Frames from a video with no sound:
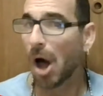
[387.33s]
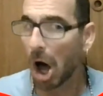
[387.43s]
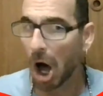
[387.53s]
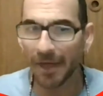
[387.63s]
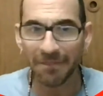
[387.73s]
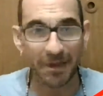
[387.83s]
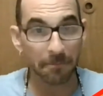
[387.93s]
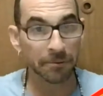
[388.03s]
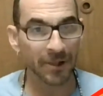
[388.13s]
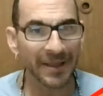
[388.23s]
On the
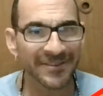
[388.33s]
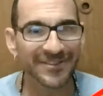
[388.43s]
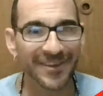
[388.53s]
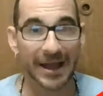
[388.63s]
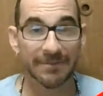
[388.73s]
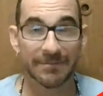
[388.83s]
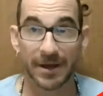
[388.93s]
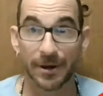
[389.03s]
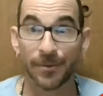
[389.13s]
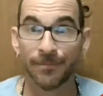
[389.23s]
plus side,
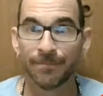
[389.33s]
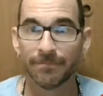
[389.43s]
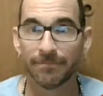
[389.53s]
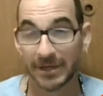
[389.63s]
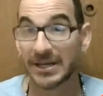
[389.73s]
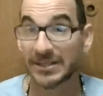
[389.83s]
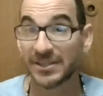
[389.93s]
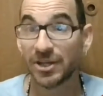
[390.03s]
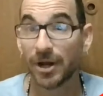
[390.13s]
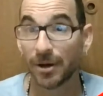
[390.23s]
though, because,
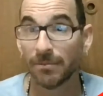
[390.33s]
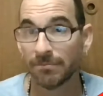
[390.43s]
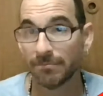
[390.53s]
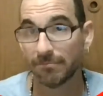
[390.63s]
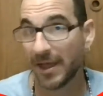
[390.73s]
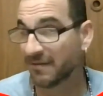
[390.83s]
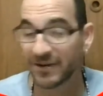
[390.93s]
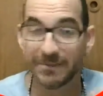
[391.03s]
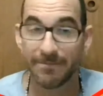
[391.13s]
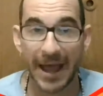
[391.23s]

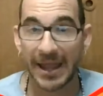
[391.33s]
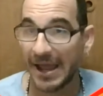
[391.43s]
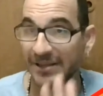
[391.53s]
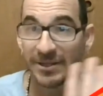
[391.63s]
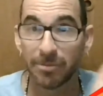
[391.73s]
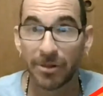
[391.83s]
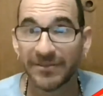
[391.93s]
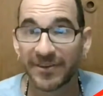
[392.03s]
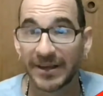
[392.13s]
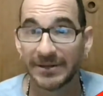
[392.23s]
every bag has a
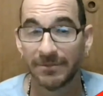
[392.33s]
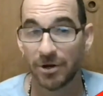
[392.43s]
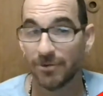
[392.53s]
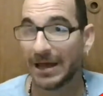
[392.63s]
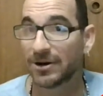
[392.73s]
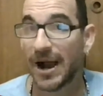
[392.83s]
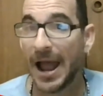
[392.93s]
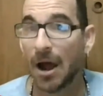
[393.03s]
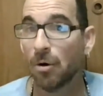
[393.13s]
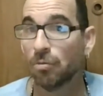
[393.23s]
plus side, no matter
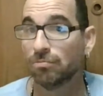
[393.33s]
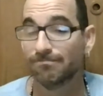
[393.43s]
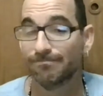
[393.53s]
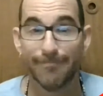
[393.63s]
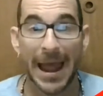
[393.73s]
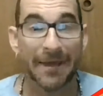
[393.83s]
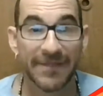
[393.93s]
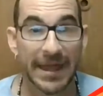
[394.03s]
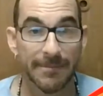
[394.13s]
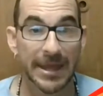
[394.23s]
how bad
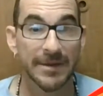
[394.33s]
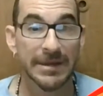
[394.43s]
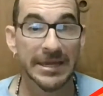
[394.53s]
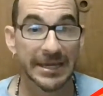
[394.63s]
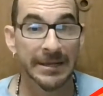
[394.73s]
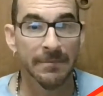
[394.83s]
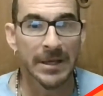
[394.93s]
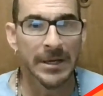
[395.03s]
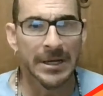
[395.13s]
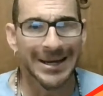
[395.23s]
they may be,
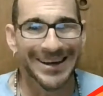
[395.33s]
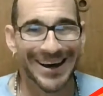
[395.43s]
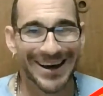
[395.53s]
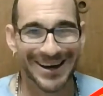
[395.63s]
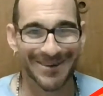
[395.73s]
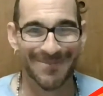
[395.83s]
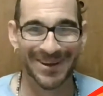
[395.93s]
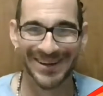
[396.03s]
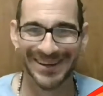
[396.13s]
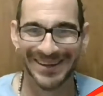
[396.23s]

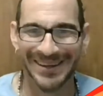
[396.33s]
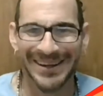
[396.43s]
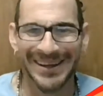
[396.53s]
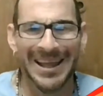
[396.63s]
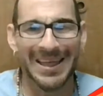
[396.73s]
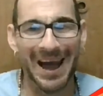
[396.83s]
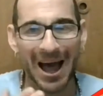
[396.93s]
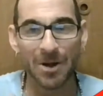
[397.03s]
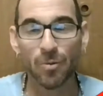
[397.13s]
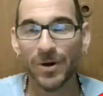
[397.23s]

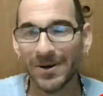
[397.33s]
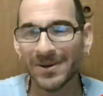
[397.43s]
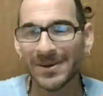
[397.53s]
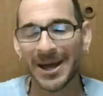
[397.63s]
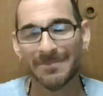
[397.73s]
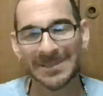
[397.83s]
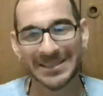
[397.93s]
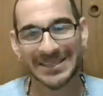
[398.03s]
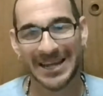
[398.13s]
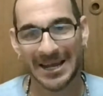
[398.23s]
I will come to
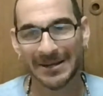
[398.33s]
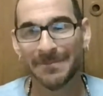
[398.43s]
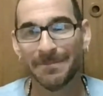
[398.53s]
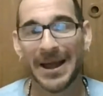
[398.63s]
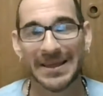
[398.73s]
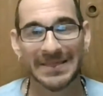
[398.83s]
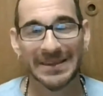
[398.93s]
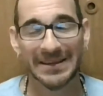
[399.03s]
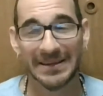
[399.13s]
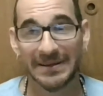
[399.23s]
stand by
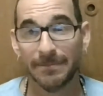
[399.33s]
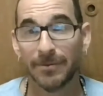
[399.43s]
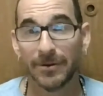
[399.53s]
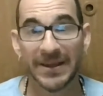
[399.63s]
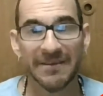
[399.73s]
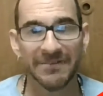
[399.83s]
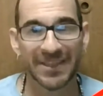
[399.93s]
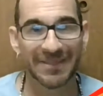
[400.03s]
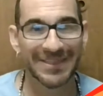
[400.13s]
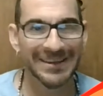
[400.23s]
the belief
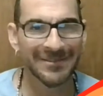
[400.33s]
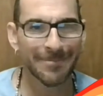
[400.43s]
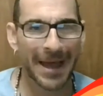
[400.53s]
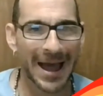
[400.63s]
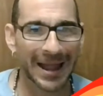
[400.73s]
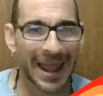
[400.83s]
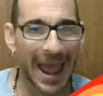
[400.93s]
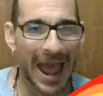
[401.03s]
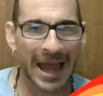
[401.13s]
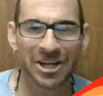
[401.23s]
that this bag
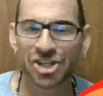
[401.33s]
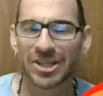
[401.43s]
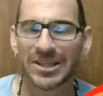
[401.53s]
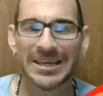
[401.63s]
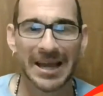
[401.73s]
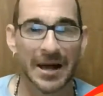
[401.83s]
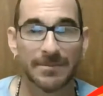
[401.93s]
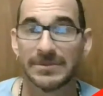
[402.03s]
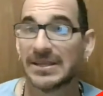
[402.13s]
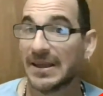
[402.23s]
actually
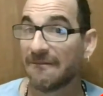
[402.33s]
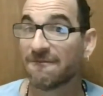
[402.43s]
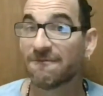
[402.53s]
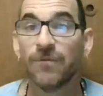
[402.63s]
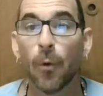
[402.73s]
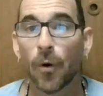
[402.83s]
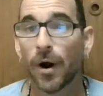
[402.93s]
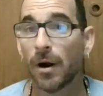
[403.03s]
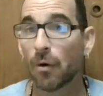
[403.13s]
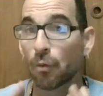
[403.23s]
comes in
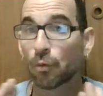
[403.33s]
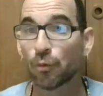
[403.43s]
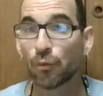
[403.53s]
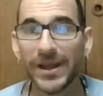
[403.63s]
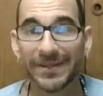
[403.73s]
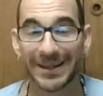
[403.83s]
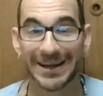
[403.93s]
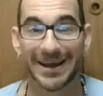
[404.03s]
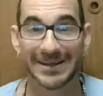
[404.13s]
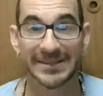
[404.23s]
4 really
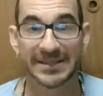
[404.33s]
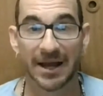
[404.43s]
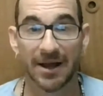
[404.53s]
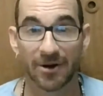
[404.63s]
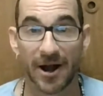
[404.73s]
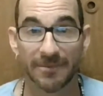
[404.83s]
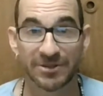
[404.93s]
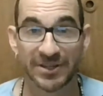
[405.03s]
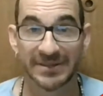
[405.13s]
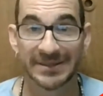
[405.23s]
nice color
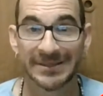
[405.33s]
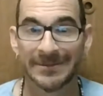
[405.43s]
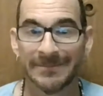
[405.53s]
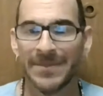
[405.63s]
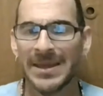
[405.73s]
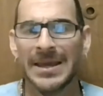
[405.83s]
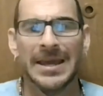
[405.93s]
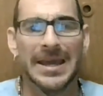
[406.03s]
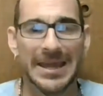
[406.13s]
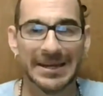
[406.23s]
options.
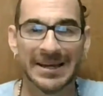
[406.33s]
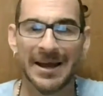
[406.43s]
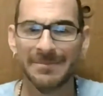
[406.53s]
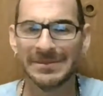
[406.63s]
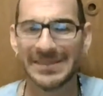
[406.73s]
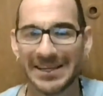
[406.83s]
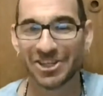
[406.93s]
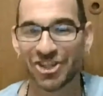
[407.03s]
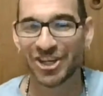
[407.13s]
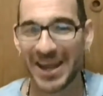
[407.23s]
It comes in
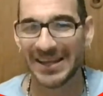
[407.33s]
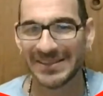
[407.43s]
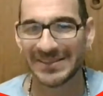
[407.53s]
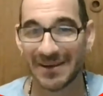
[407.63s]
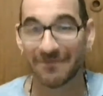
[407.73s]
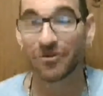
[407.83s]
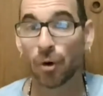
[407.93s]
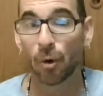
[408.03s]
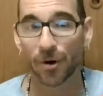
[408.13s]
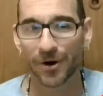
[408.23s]
shades of
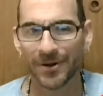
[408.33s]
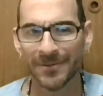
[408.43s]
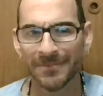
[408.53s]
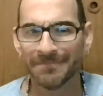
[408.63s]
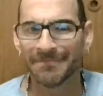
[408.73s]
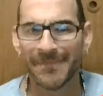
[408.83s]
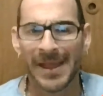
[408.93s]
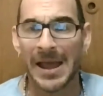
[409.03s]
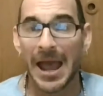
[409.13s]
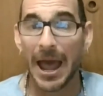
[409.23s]
coral,
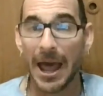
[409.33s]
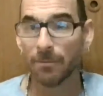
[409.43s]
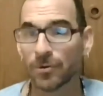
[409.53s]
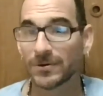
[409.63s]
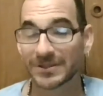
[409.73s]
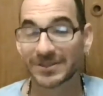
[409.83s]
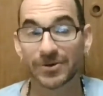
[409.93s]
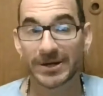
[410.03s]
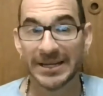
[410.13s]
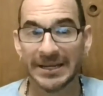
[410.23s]
emerald
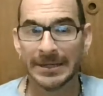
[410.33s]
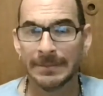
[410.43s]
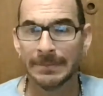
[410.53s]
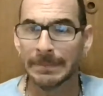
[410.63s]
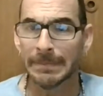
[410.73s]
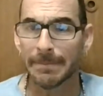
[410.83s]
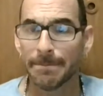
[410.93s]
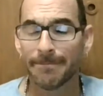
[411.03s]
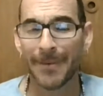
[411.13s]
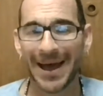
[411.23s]
green,
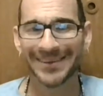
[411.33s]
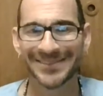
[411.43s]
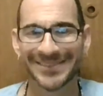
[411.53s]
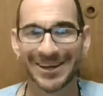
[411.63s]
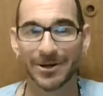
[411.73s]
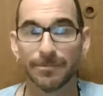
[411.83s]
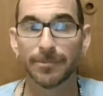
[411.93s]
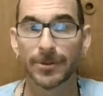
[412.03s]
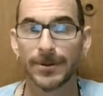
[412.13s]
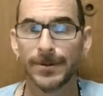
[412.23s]
pastel
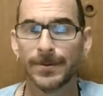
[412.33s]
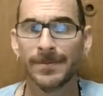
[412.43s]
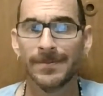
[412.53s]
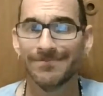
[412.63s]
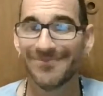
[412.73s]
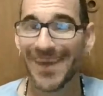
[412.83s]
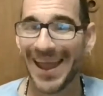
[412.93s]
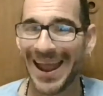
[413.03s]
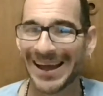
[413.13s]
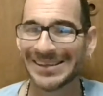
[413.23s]
blue,
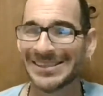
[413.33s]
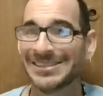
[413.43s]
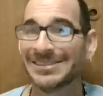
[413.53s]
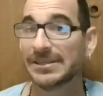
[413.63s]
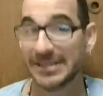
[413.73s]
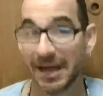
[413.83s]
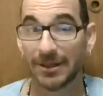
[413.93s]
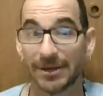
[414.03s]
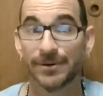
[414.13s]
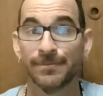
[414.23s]
and
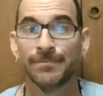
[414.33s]
yellow.